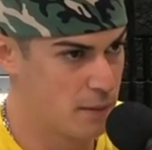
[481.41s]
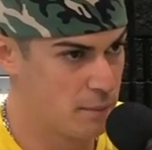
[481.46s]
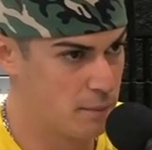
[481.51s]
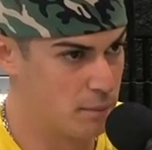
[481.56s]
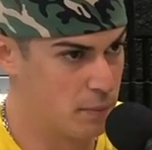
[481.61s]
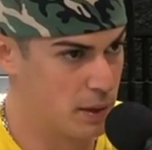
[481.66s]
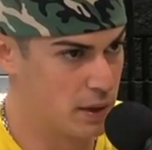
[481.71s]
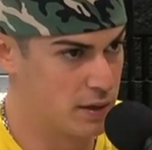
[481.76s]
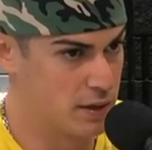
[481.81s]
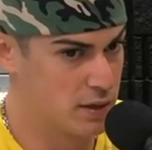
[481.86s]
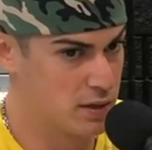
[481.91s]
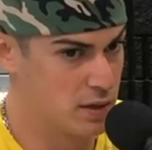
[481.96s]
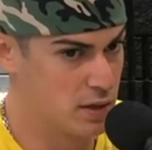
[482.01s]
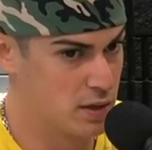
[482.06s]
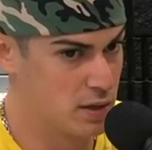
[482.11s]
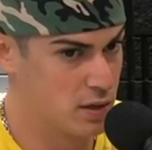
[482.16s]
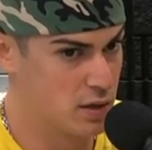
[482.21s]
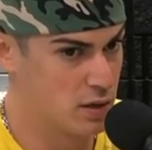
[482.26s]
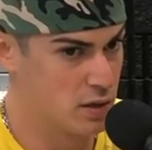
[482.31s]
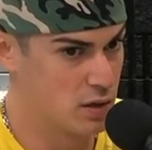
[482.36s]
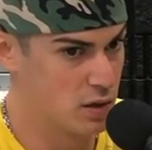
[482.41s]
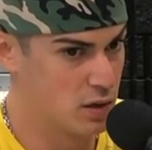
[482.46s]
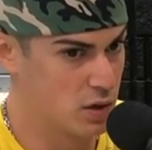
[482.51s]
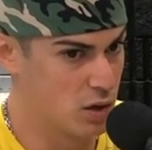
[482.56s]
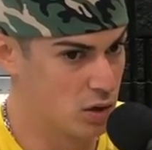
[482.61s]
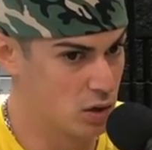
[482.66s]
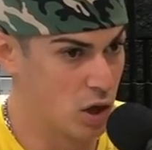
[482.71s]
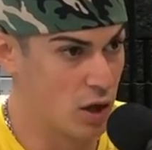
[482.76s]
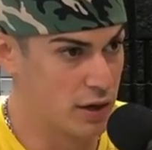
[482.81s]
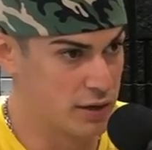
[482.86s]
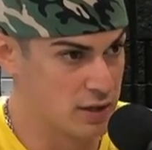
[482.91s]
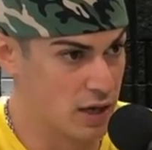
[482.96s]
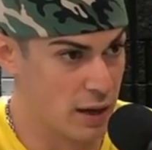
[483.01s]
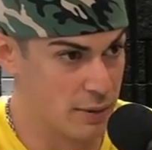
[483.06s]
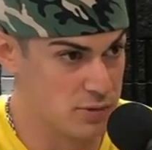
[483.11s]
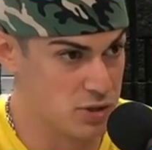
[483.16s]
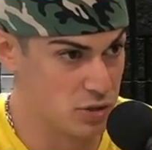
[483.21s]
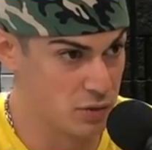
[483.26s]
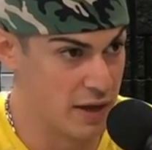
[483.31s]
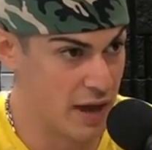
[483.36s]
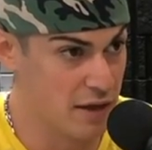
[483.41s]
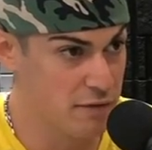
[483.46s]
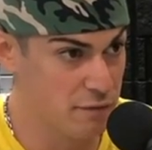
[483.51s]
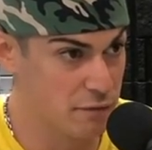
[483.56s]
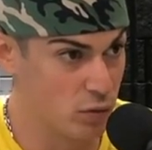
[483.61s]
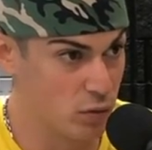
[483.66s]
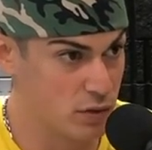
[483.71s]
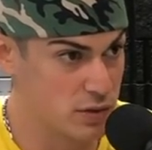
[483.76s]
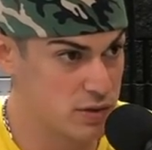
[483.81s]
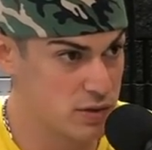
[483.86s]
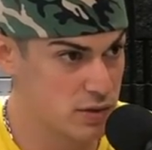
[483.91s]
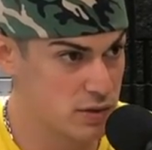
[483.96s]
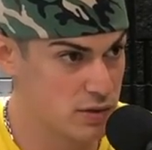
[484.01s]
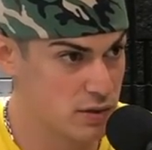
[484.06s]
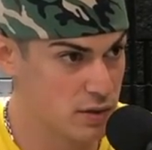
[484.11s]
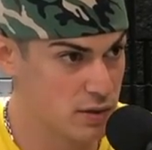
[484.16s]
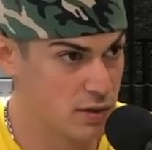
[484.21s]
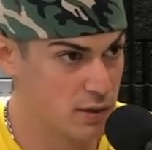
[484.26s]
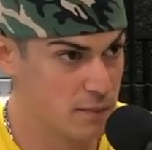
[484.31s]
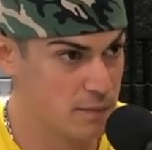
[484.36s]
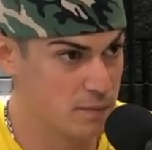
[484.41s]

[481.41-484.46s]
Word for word: but a lot of times you can force. Yeah.